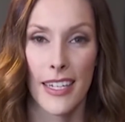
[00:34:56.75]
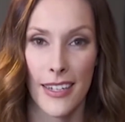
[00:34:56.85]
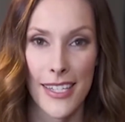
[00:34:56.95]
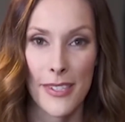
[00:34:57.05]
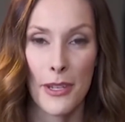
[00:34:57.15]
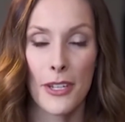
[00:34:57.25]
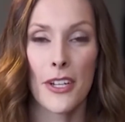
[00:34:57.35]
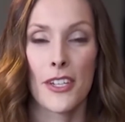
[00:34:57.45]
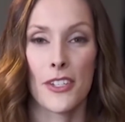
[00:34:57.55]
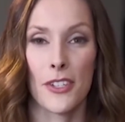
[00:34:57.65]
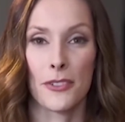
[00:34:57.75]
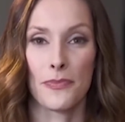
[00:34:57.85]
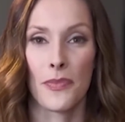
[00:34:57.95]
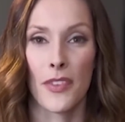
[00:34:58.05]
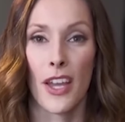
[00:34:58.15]
Now guess what you're going to do?
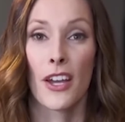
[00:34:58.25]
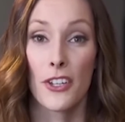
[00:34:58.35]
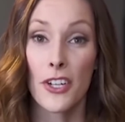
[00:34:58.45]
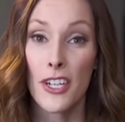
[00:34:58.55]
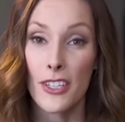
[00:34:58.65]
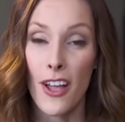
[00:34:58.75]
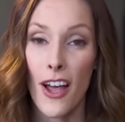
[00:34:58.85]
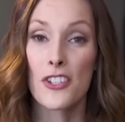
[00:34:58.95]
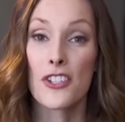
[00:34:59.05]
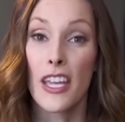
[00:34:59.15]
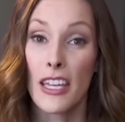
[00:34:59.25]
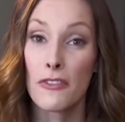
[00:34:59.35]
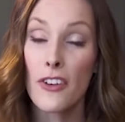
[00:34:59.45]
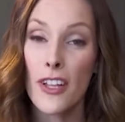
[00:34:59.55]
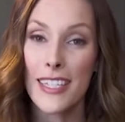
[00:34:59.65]
You're going to launch
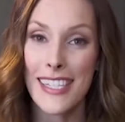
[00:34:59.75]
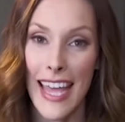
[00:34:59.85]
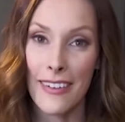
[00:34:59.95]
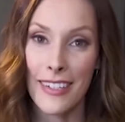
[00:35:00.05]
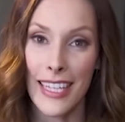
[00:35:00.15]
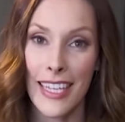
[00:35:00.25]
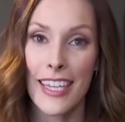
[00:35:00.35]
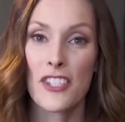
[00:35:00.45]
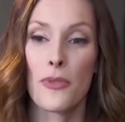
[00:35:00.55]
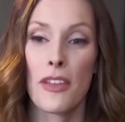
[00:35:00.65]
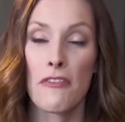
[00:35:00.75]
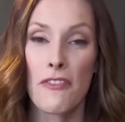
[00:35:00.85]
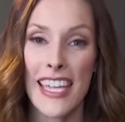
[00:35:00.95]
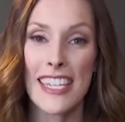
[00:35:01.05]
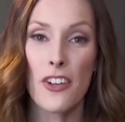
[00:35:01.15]
involuntarily into a
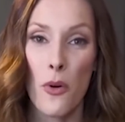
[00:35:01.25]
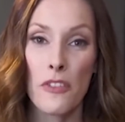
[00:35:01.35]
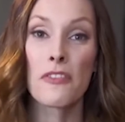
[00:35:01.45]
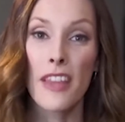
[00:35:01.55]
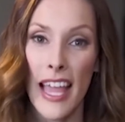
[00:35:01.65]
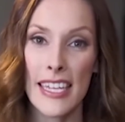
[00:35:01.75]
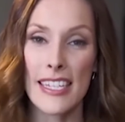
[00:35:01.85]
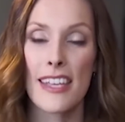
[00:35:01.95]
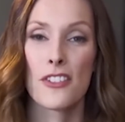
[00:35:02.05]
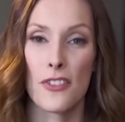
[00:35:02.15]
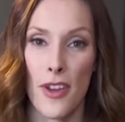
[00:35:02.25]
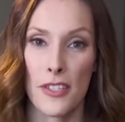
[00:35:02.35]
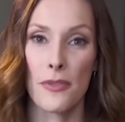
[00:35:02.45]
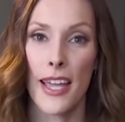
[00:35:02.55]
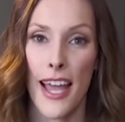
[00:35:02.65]
fight or flight
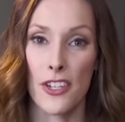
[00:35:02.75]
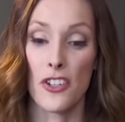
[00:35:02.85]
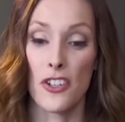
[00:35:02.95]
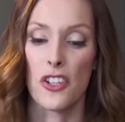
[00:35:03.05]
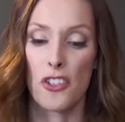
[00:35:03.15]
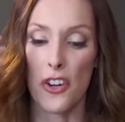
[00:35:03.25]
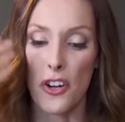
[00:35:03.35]
stress reaction. You're going to